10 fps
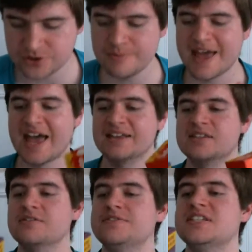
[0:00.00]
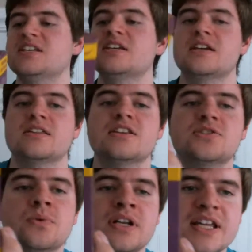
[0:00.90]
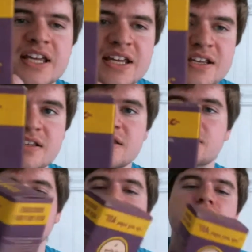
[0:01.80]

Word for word: two bags of tea. This one is